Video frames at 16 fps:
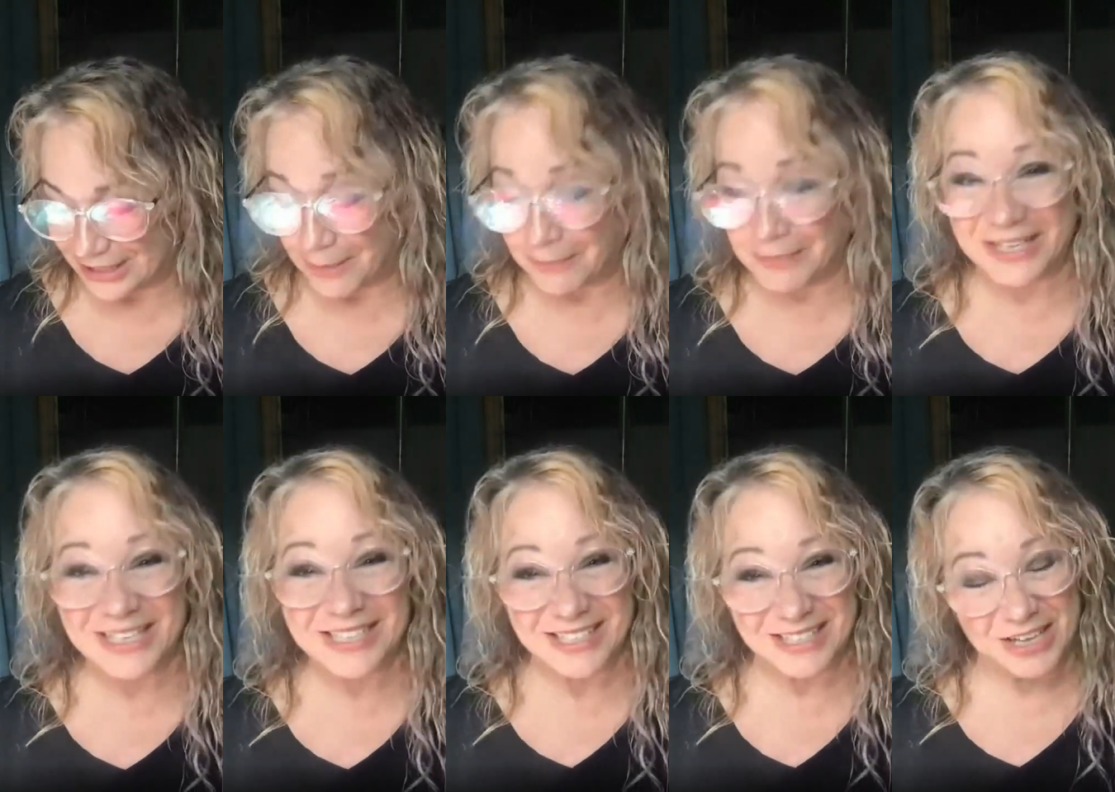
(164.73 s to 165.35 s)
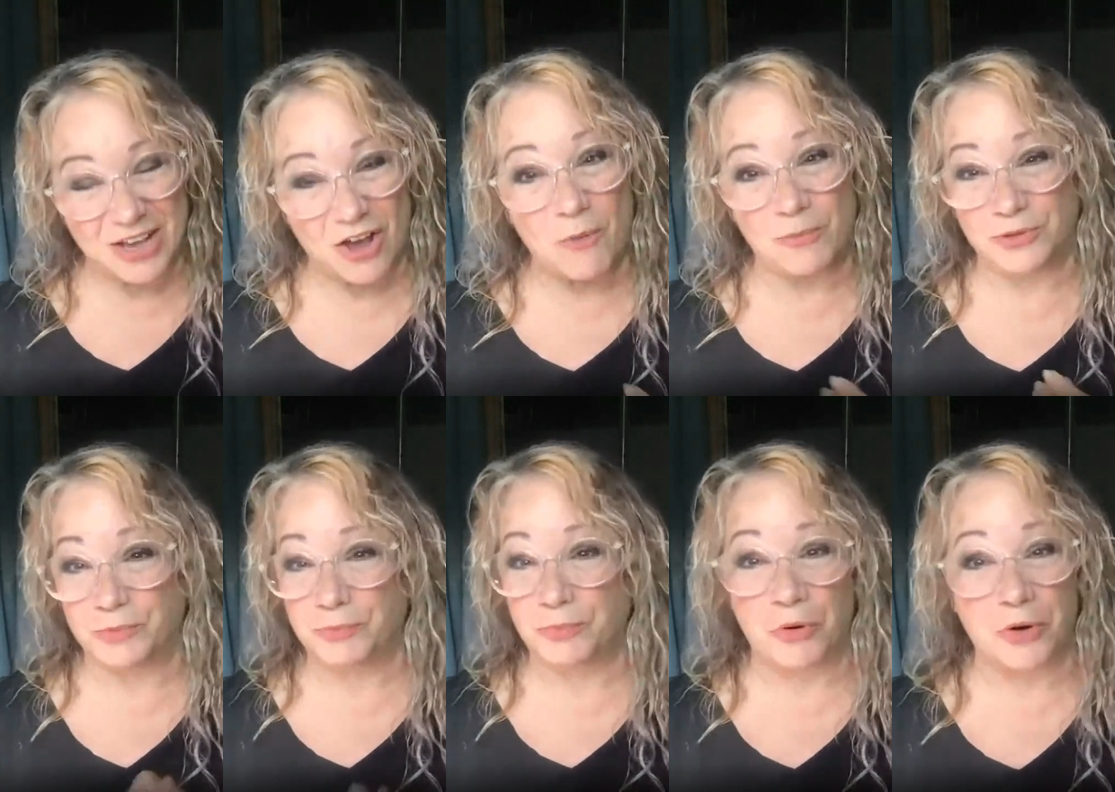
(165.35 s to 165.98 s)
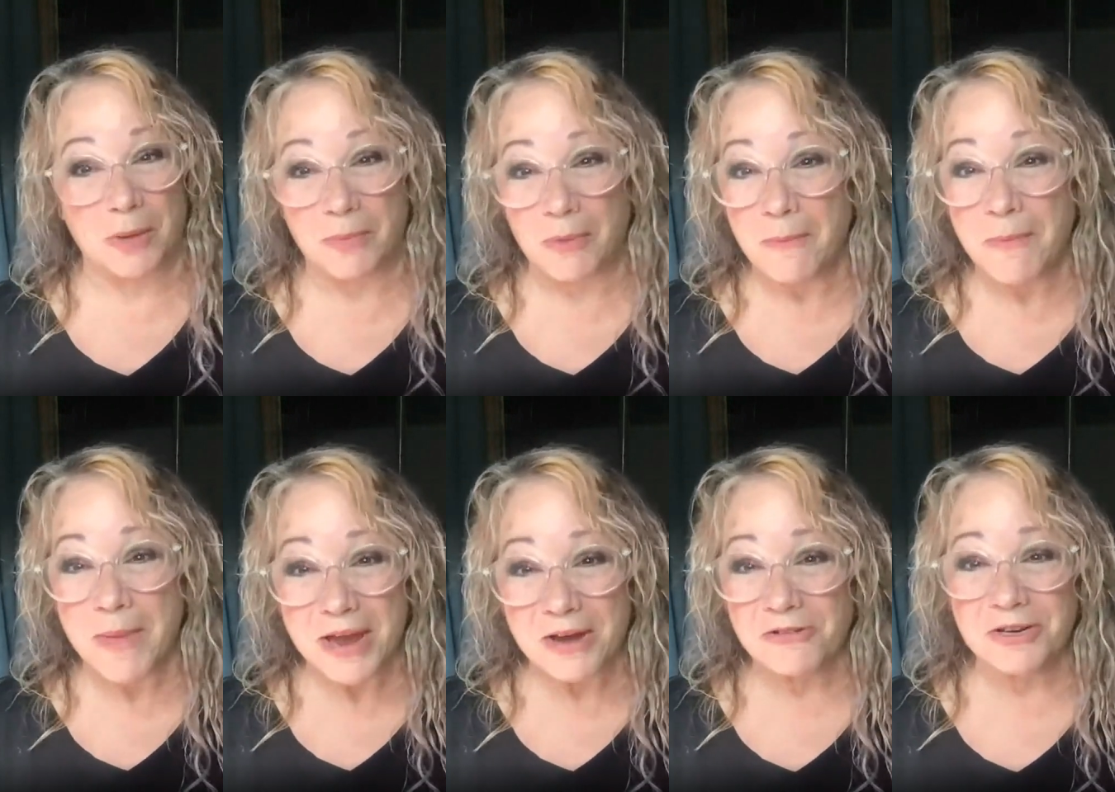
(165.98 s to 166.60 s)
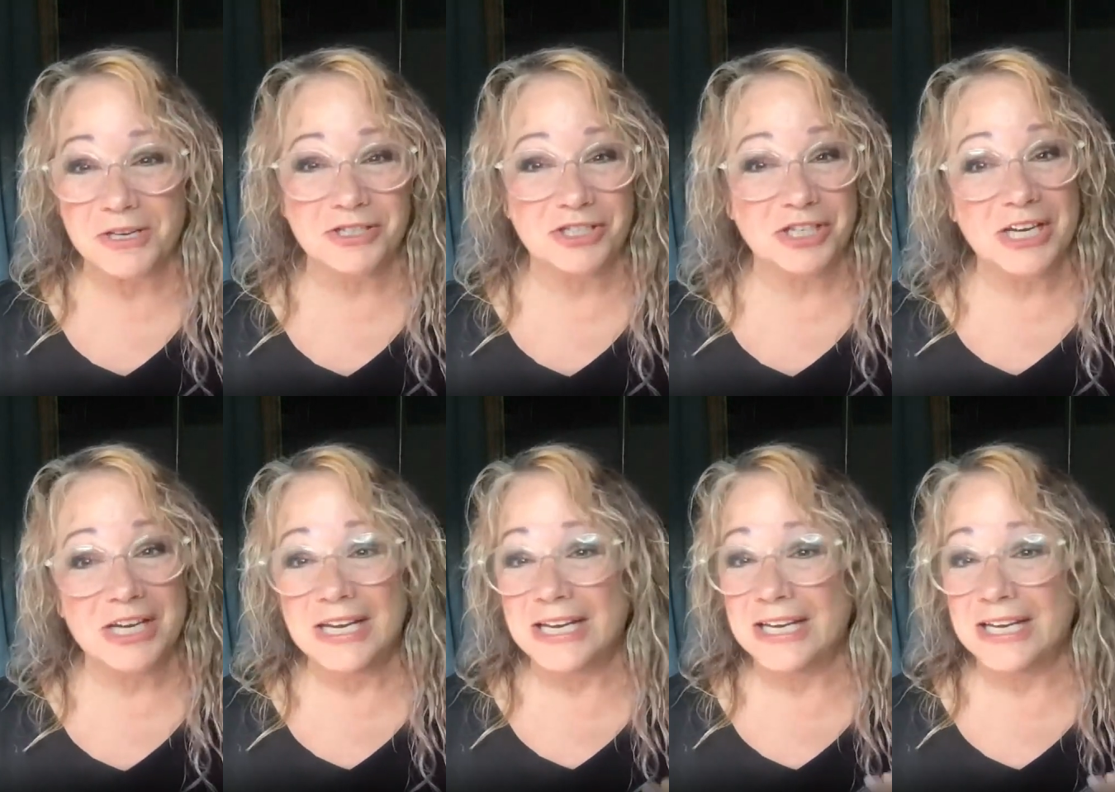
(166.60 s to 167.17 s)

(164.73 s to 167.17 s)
I mean, this is almost broke up a marriage.